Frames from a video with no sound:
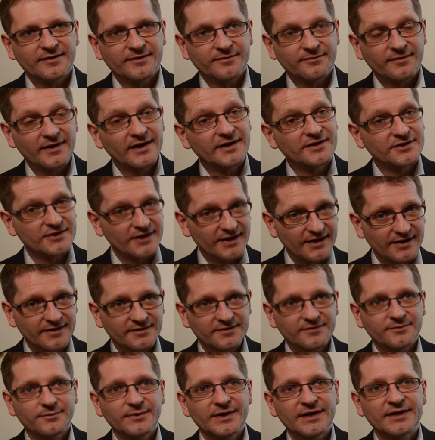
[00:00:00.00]
French, and
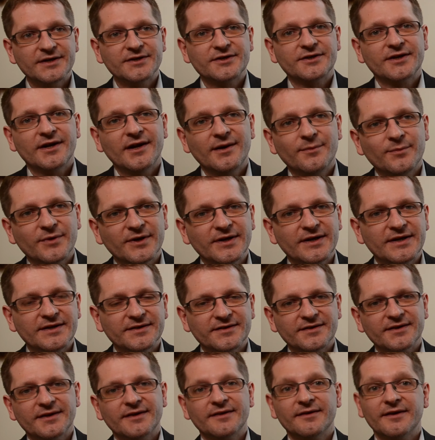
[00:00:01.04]
Swedish
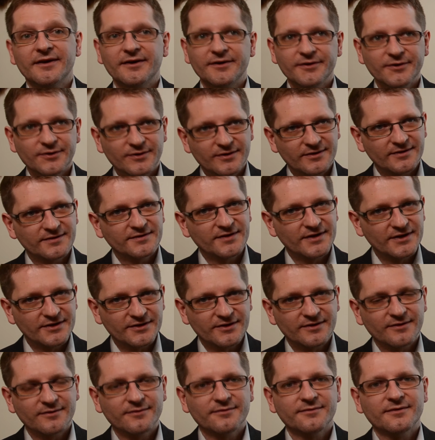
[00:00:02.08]
companies and their
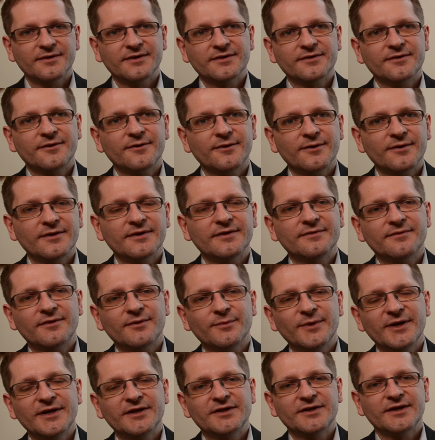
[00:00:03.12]
utilization of external
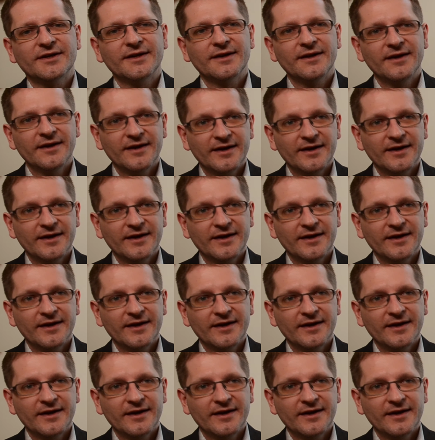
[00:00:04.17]
information.